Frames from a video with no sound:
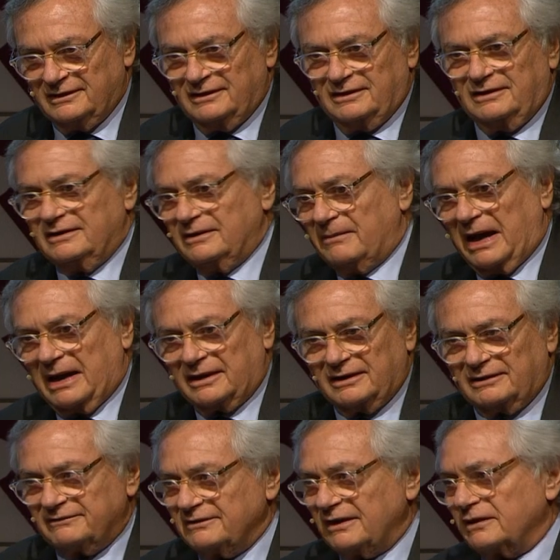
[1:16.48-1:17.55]
in the
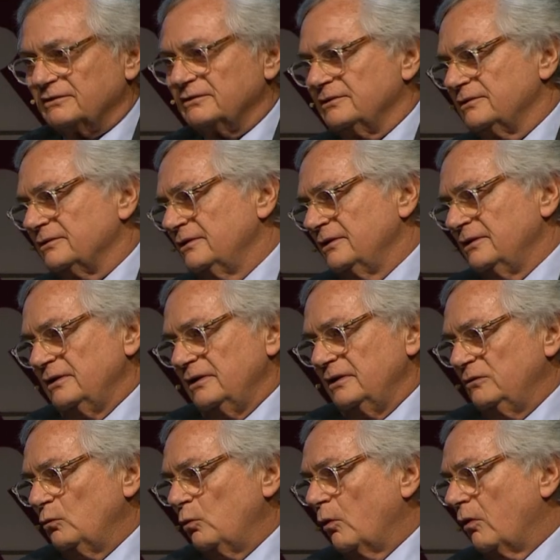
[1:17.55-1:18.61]
banking sector,
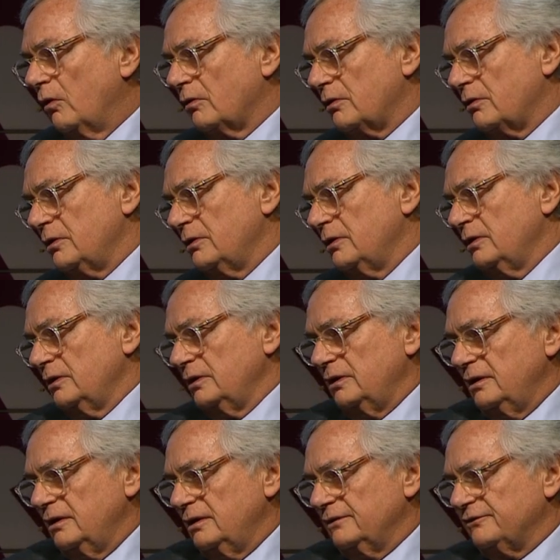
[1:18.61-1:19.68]
in war,
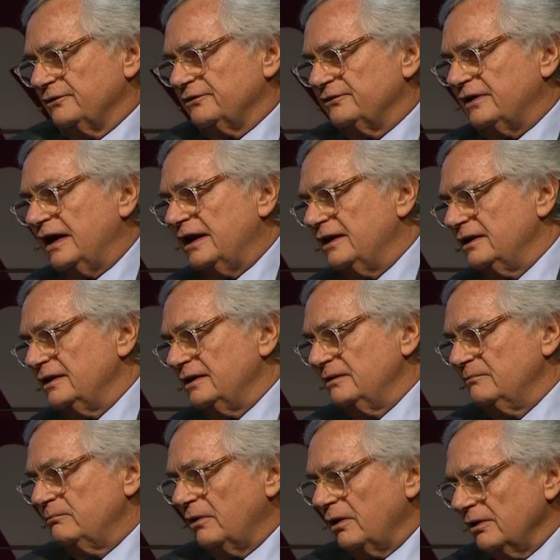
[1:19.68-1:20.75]
in society,
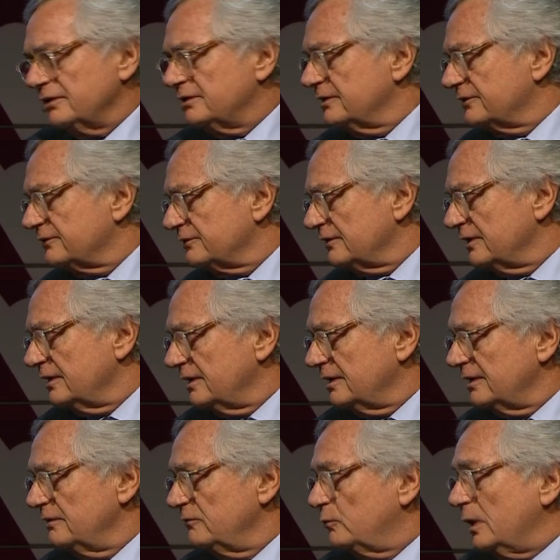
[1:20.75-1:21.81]
in politics, uh,
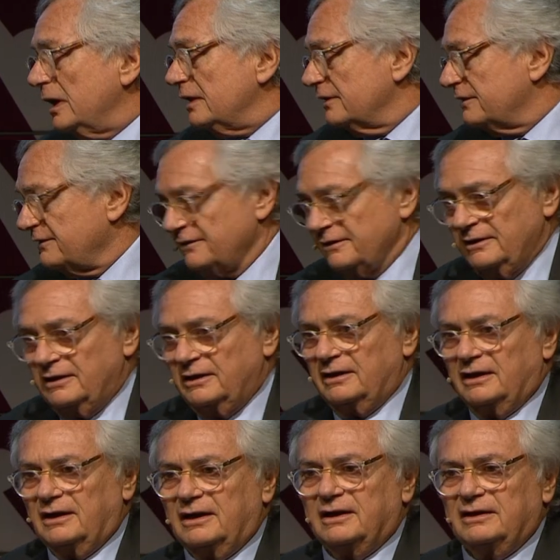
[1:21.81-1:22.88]
uh, in wealth,
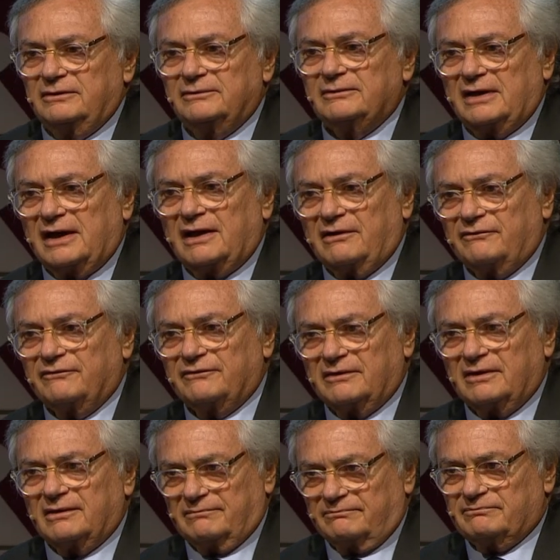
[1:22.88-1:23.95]
uh, you have
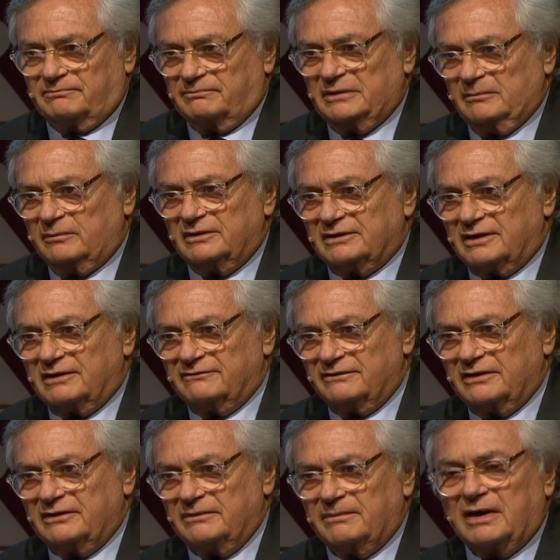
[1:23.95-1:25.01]
uh, people that are
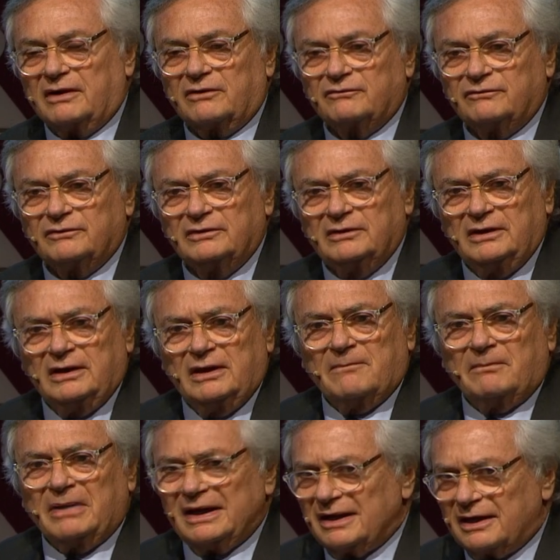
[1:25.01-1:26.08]
very powerful.
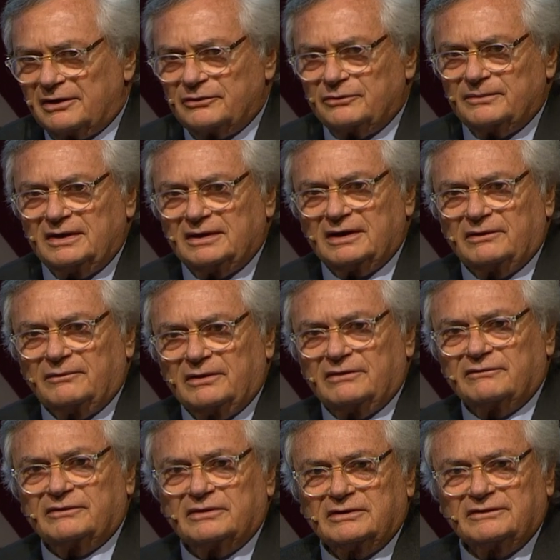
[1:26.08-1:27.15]
My argument,
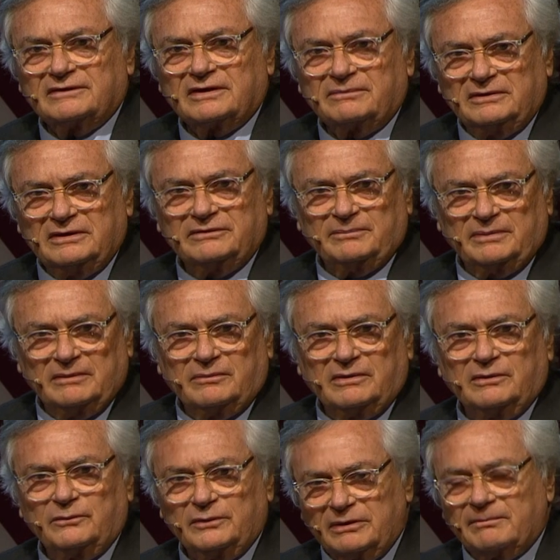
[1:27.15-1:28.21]
however, is that these
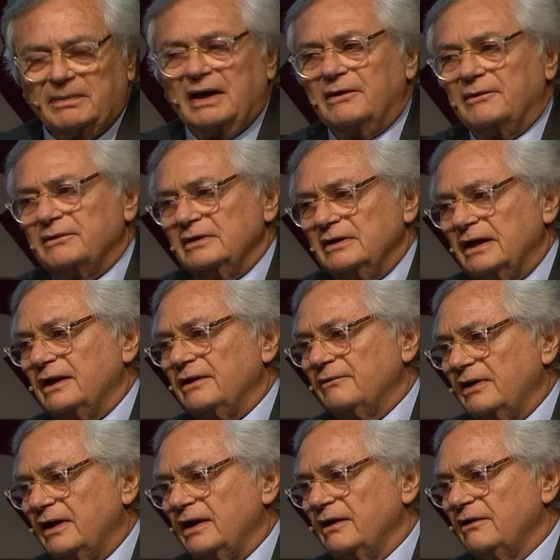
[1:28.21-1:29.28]
people with power now
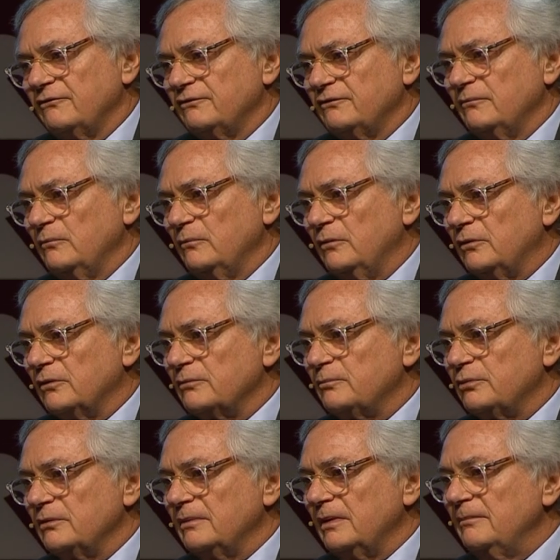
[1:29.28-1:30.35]
have more
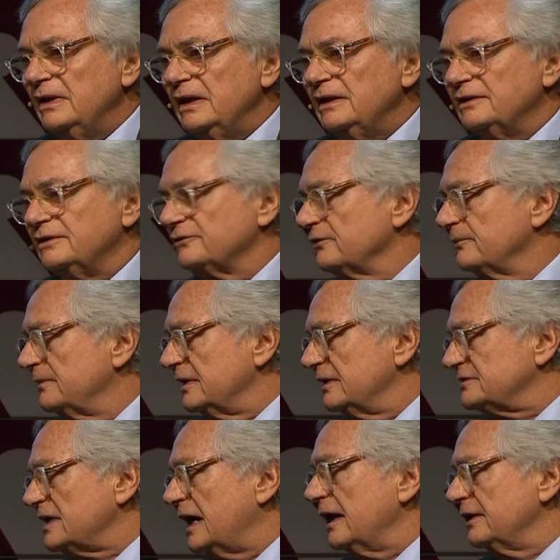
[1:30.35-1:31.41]
probabilities of
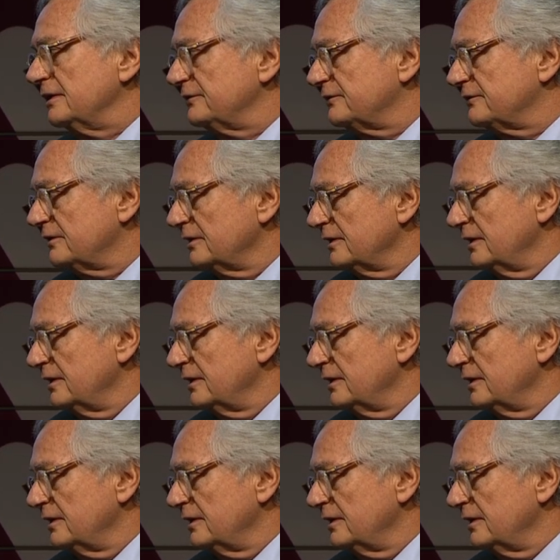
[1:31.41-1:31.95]
being challenged